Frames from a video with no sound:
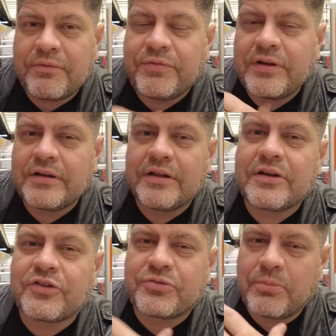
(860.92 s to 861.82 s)
feeling like
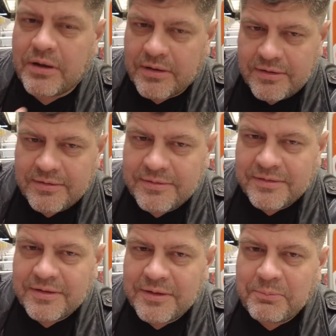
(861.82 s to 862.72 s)
a schmuck
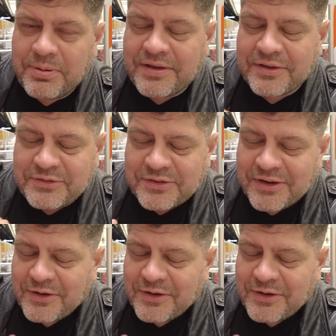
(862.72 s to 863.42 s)
because